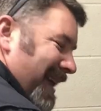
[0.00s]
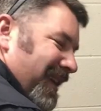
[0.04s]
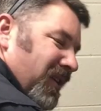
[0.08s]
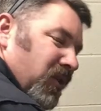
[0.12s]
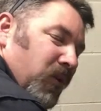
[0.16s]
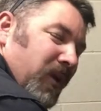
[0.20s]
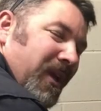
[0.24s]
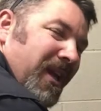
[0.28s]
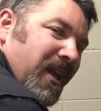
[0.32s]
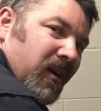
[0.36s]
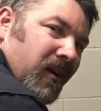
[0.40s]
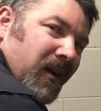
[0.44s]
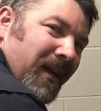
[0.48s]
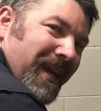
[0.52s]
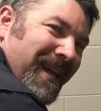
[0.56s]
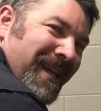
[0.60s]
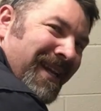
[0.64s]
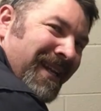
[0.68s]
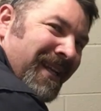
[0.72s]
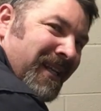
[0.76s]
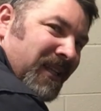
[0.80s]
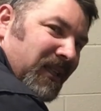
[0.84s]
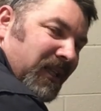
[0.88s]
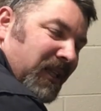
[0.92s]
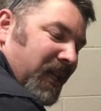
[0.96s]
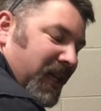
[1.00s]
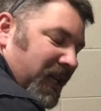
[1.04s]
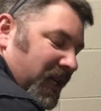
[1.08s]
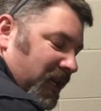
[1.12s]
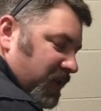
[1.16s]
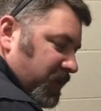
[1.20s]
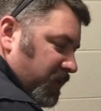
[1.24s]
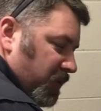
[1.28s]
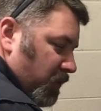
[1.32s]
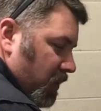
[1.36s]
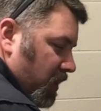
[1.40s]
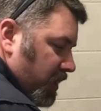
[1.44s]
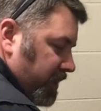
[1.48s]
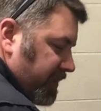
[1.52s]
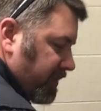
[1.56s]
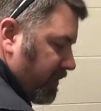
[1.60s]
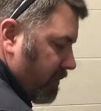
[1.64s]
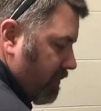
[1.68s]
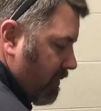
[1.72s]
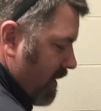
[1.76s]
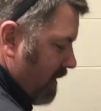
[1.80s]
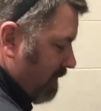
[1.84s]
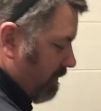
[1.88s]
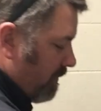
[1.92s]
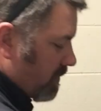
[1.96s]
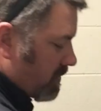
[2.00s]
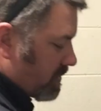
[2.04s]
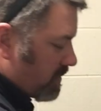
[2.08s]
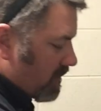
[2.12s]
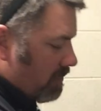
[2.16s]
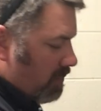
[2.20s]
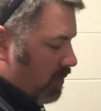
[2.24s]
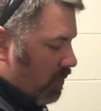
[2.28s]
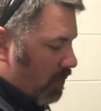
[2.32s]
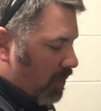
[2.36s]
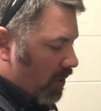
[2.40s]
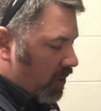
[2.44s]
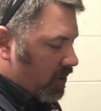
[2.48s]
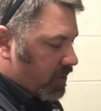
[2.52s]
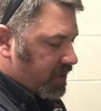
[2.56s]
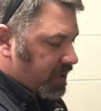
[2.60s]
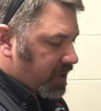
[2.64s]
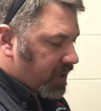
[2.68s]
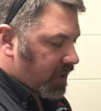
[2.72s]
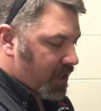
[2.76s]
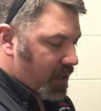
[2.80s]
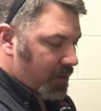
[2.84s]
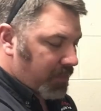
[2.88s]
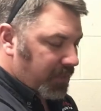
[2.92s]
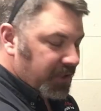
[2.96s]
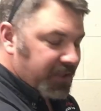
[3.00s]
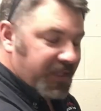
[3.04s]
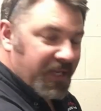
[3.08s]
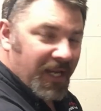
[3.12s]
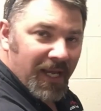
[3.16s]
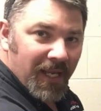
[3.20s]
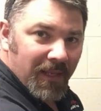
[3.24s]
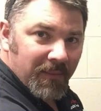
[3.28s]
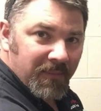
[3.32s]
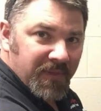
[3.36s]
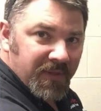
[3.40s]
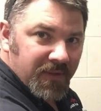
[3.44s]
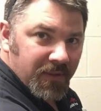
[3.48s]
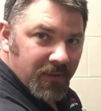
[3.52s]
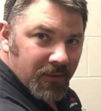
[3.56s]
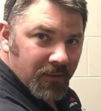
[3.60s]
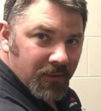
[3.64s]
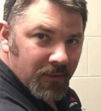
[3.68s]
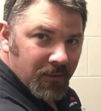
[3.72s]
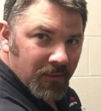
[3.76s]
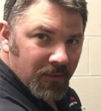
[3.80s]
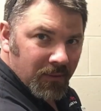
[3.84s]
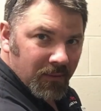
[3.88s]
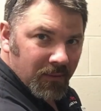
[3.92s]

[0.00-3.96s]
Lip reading: I don't hear any leaks whatsoever, so I'm going to purge it a couple of times.